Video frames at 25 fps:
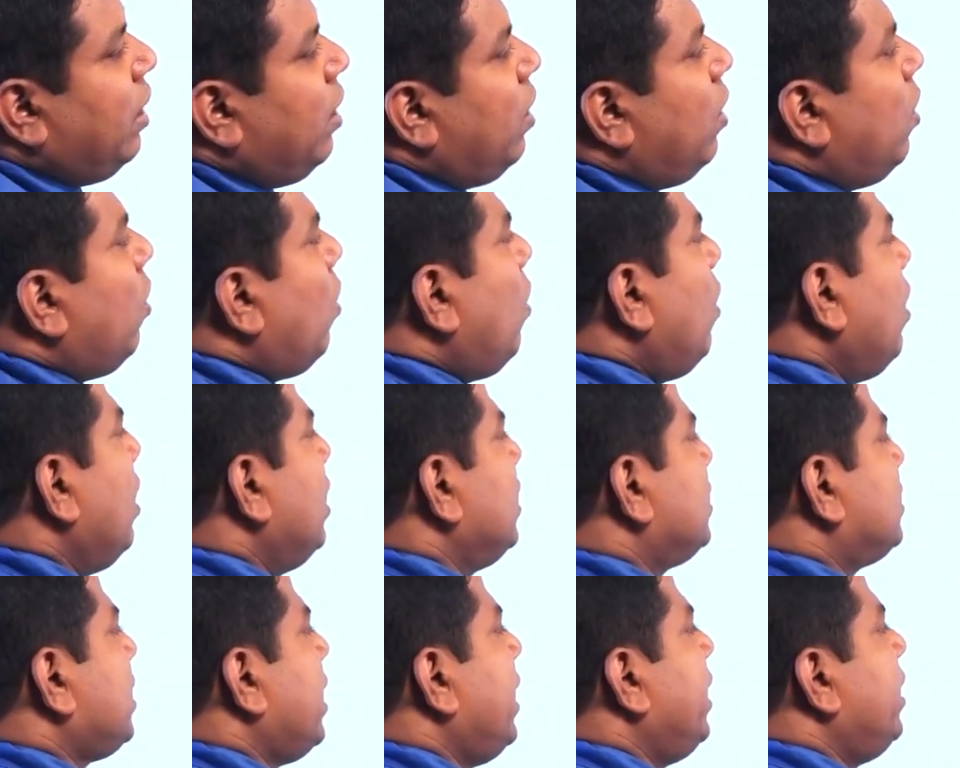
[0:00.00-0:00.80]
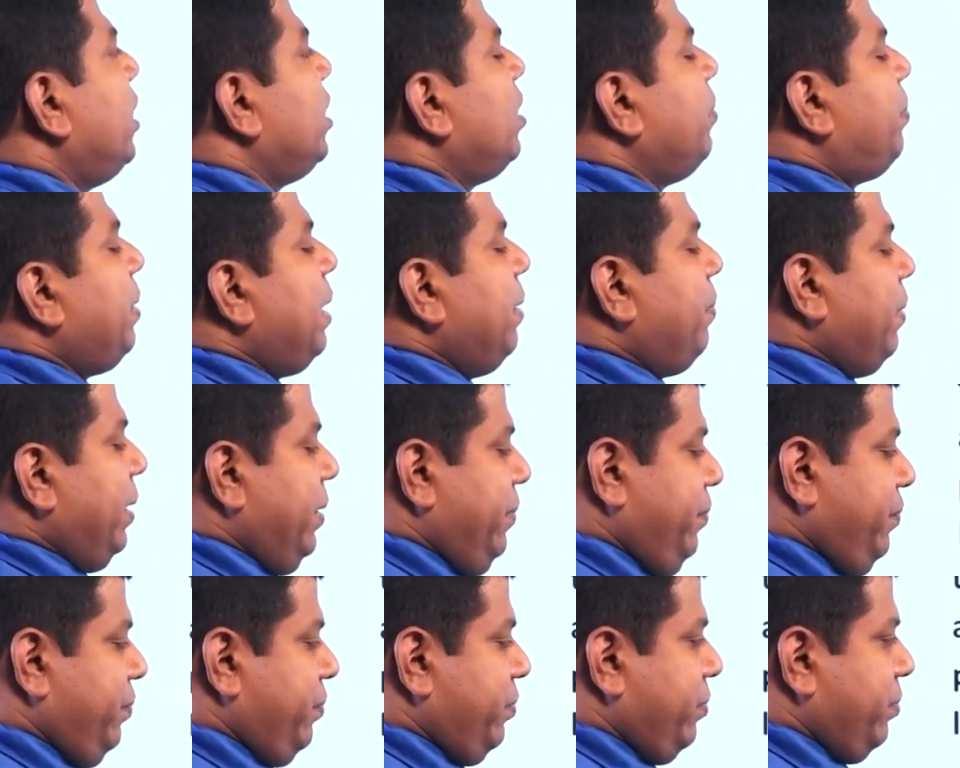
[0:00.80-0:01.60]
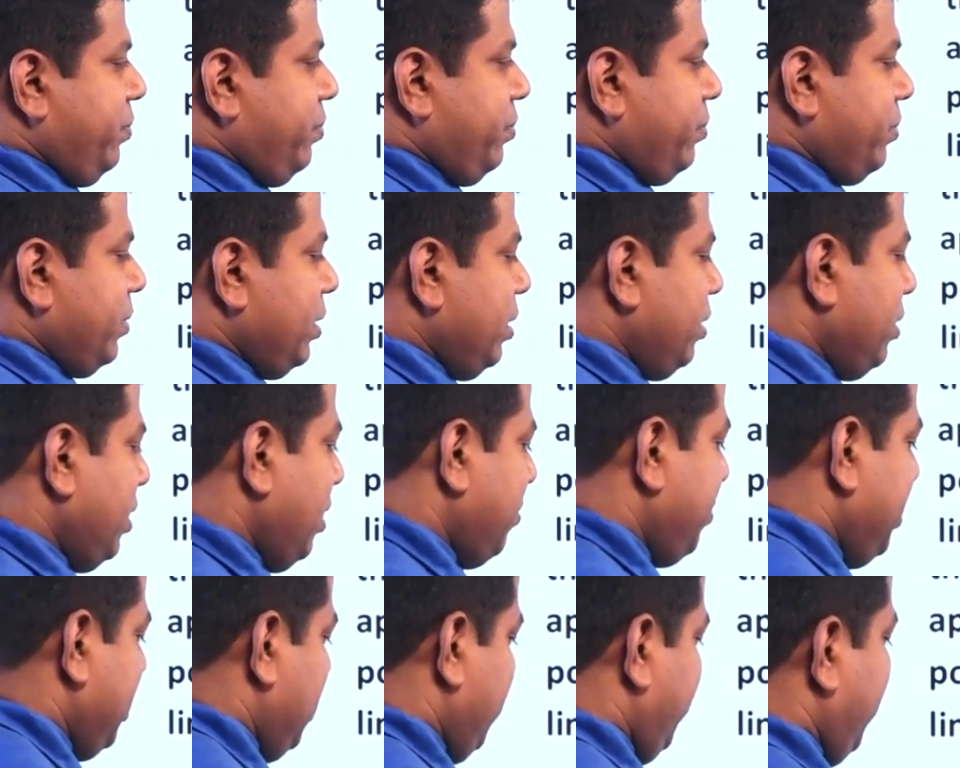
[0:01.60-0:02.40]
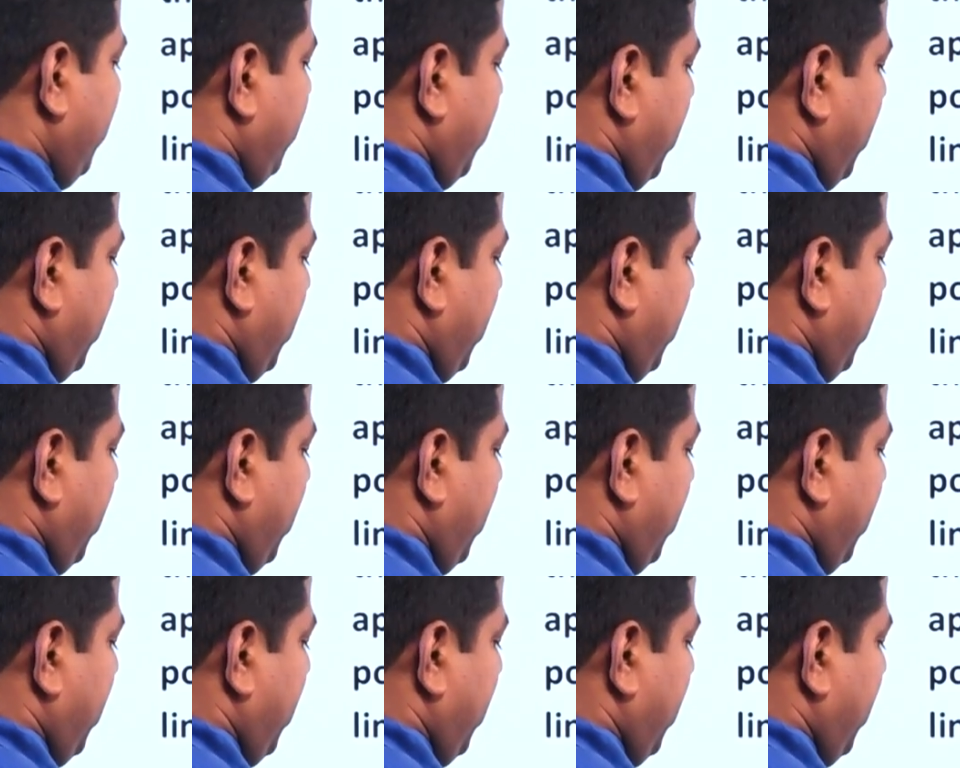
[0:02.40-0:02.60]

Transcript: longer side of the paper. That means if your